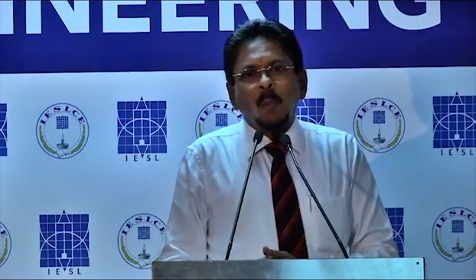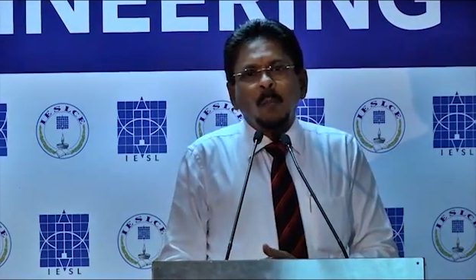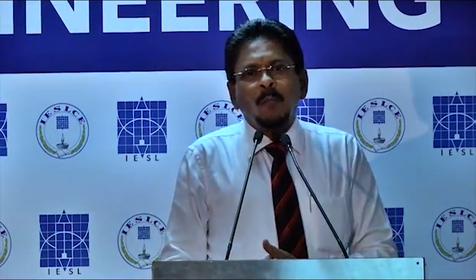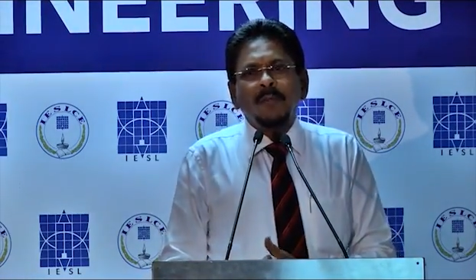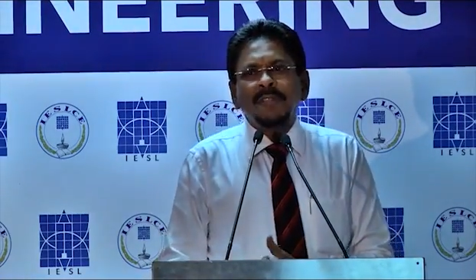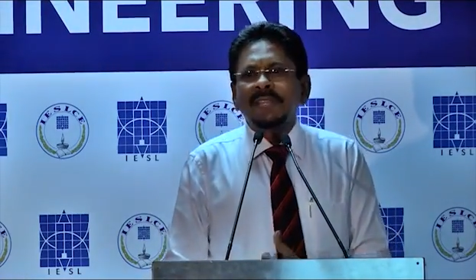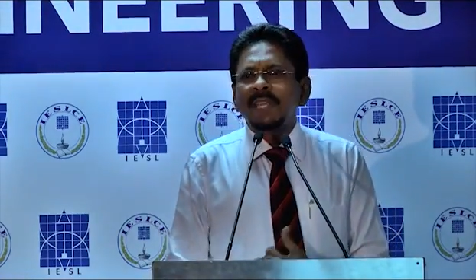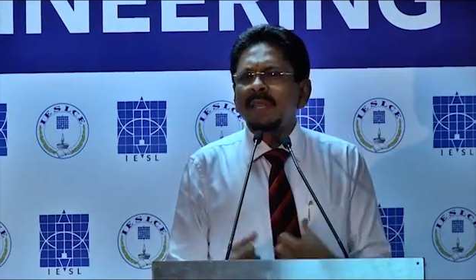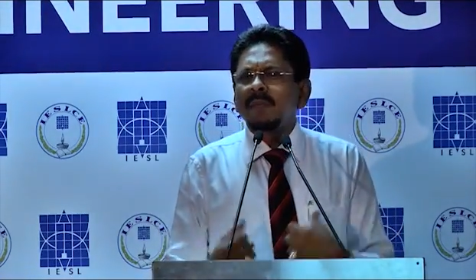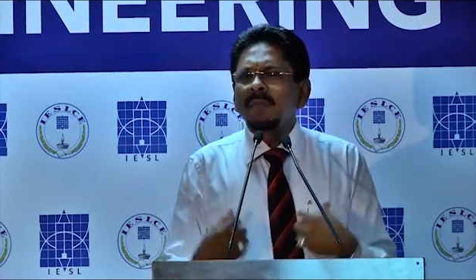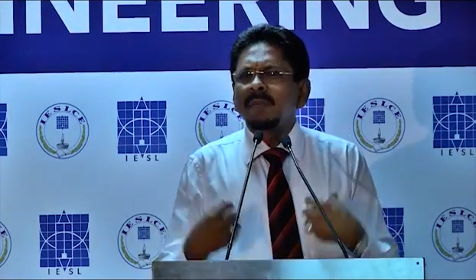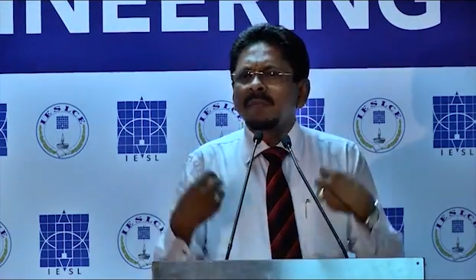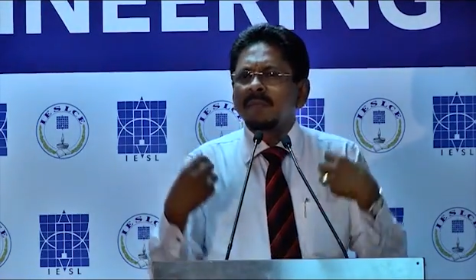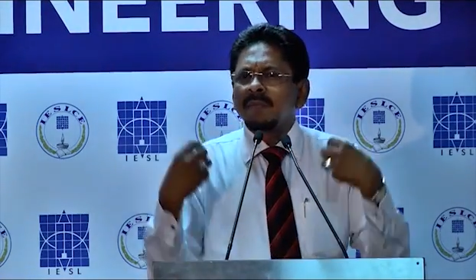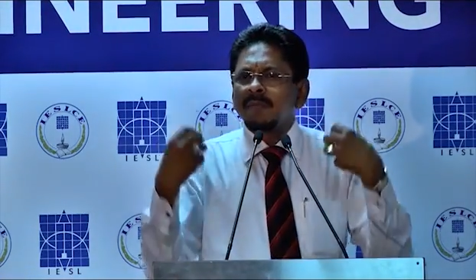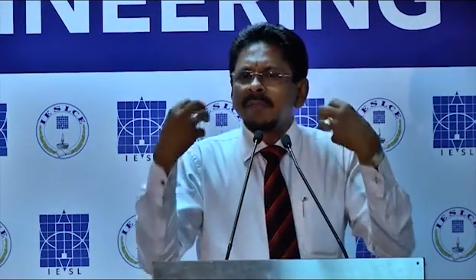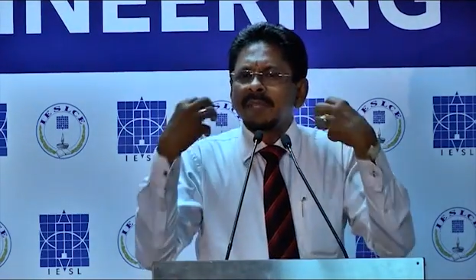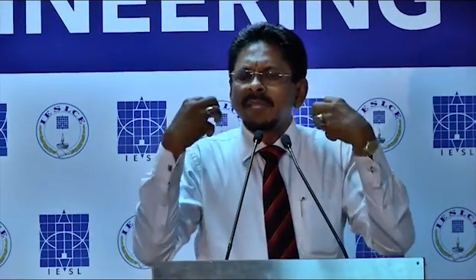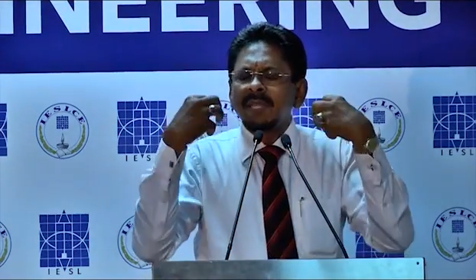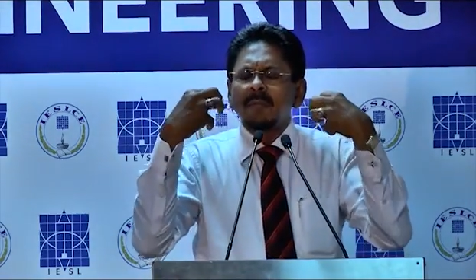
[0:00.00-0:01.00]

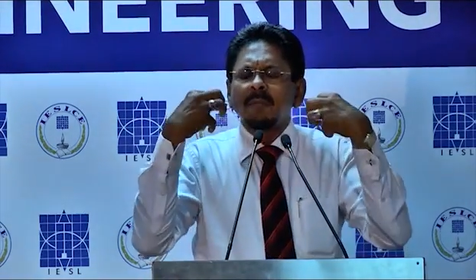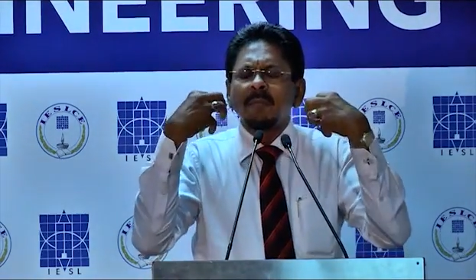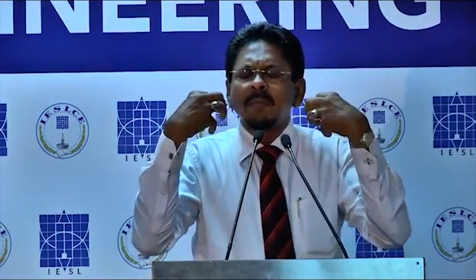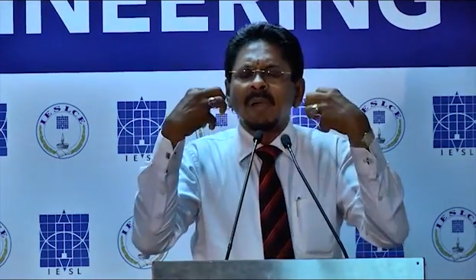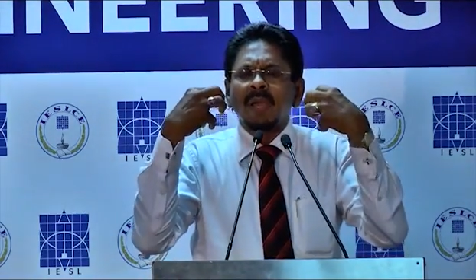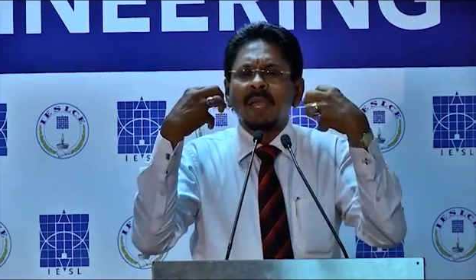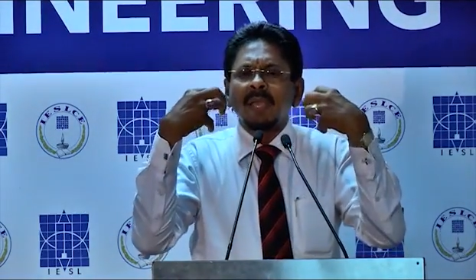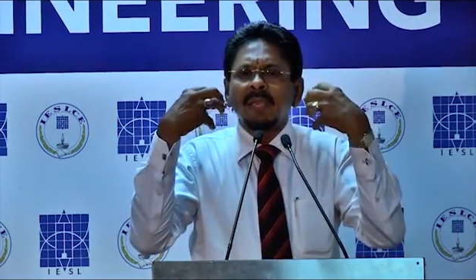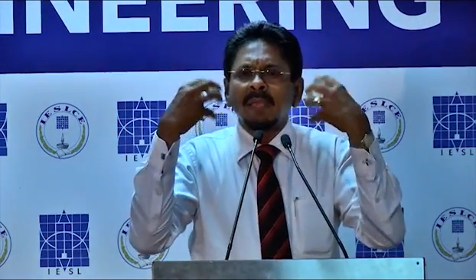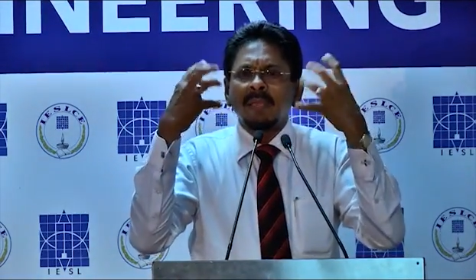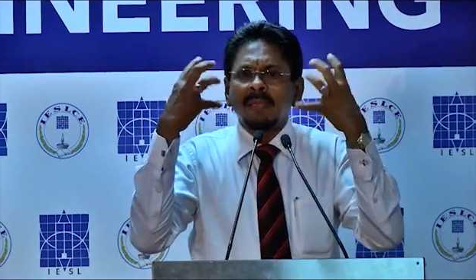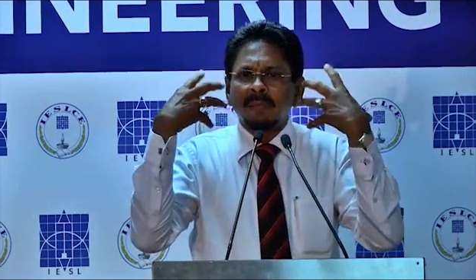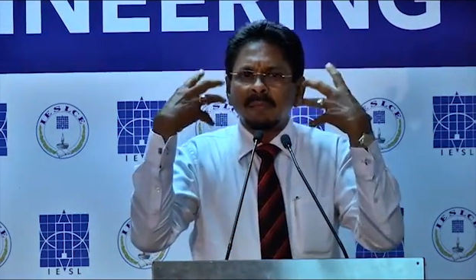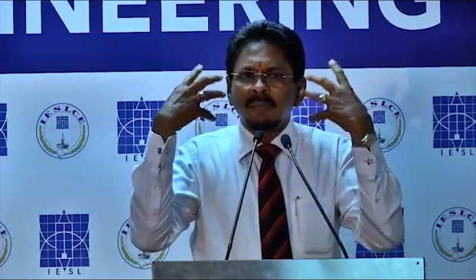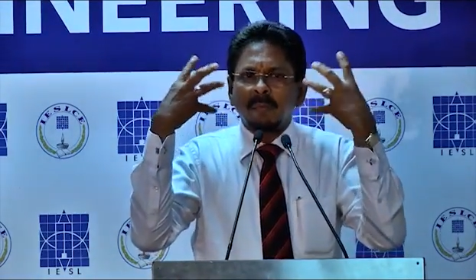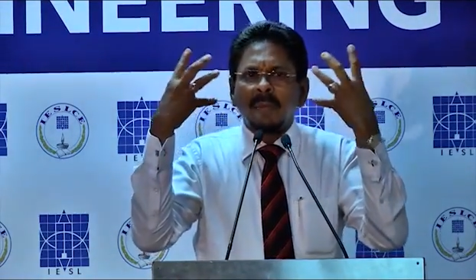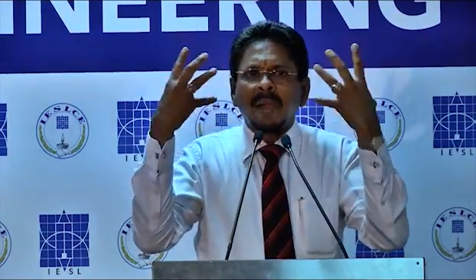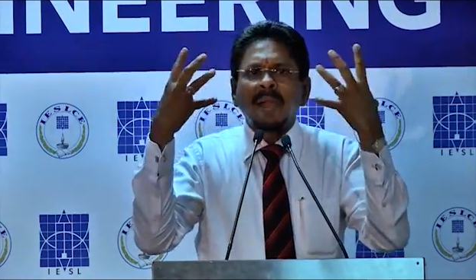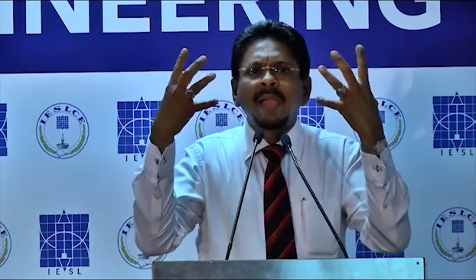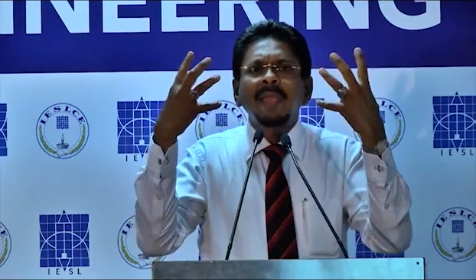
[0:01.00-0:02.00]
within my
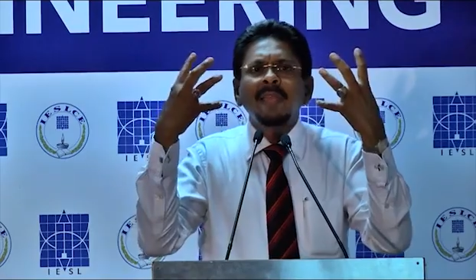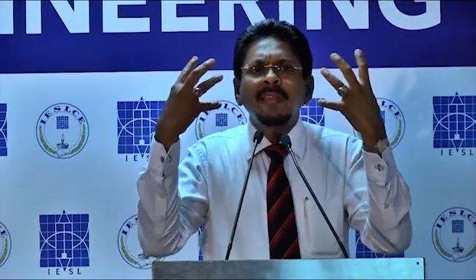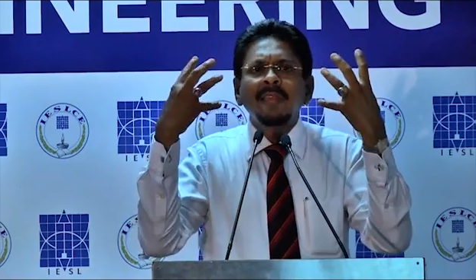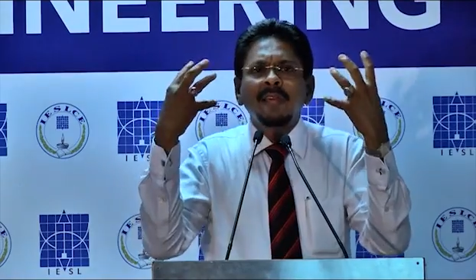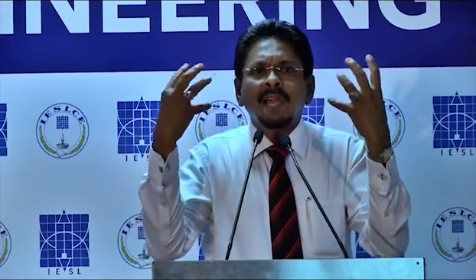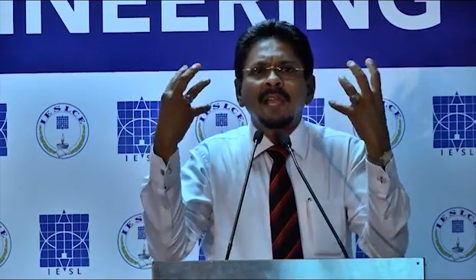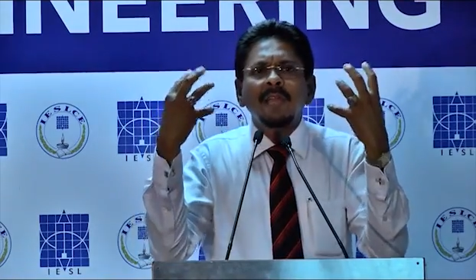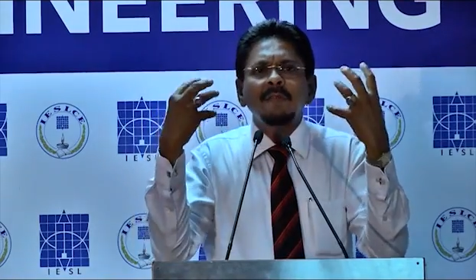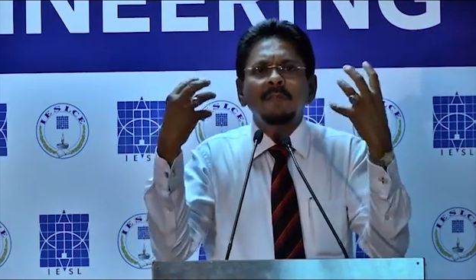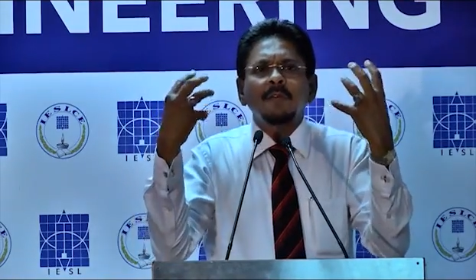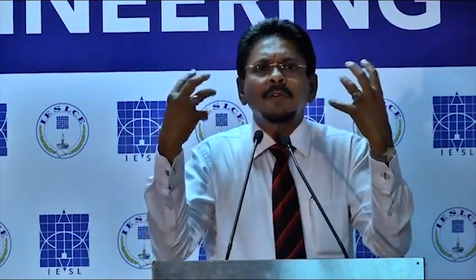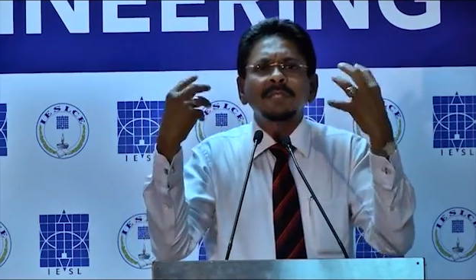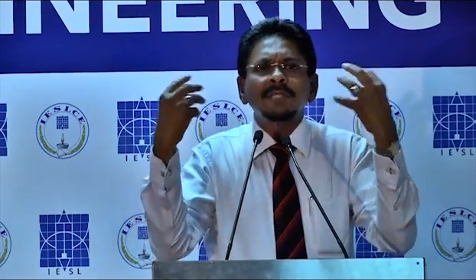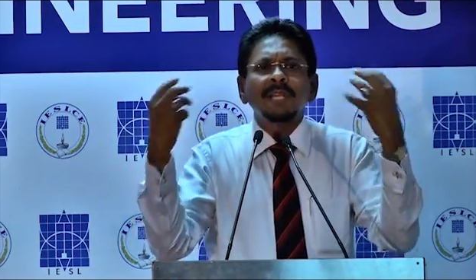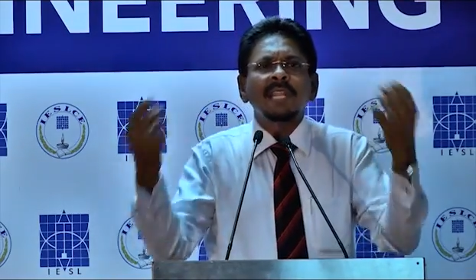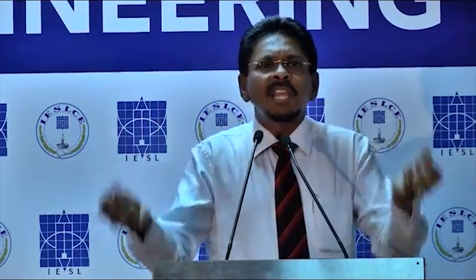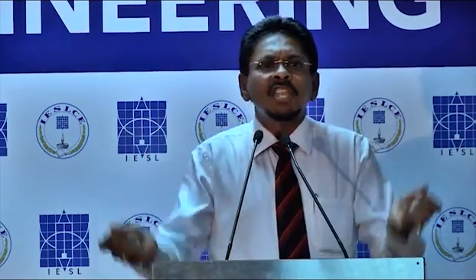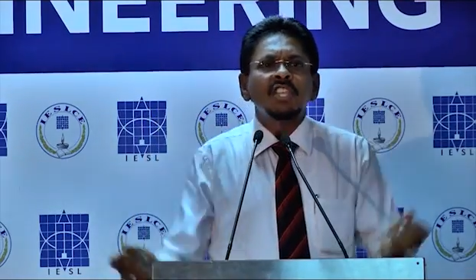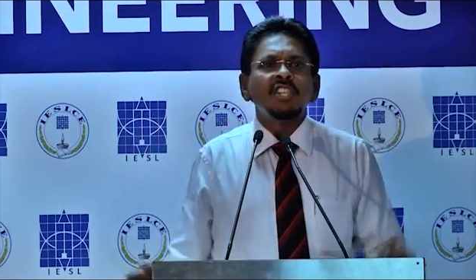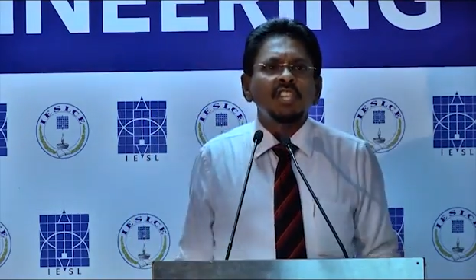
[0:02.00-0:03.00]
mind, I was
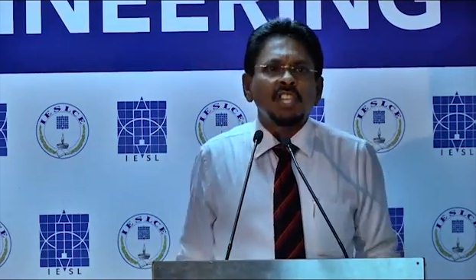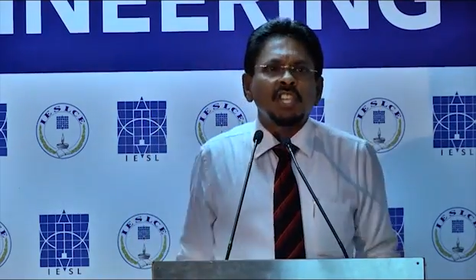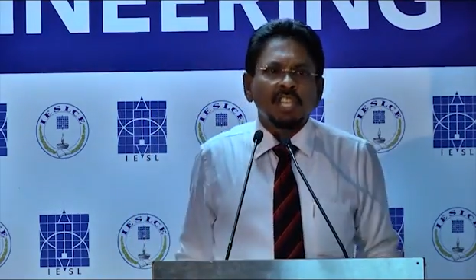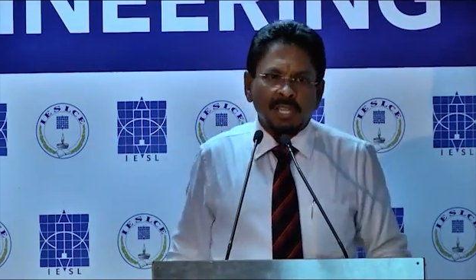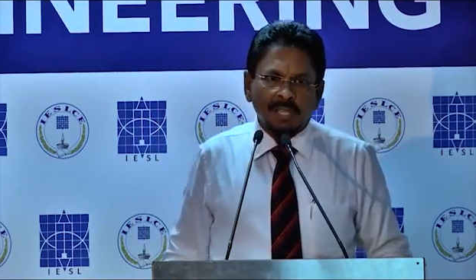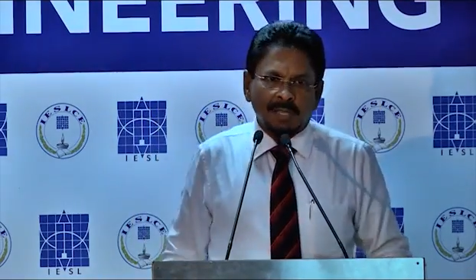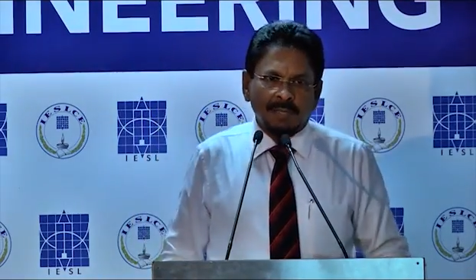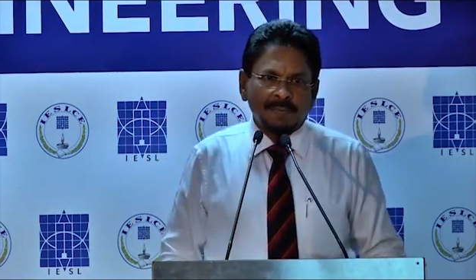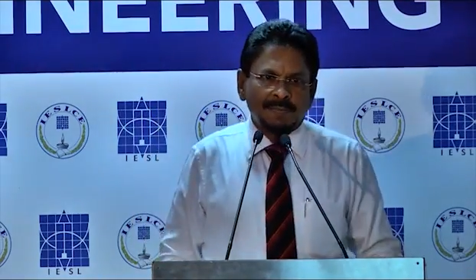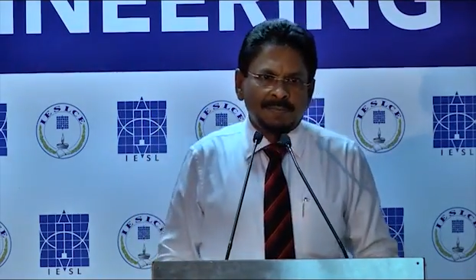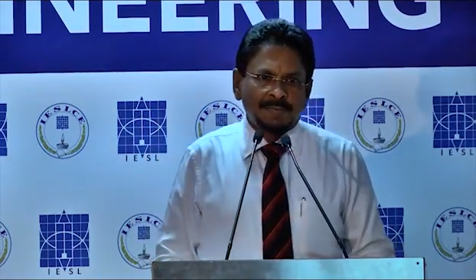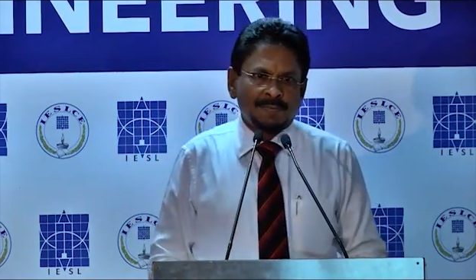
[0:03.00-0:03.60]
an engineer,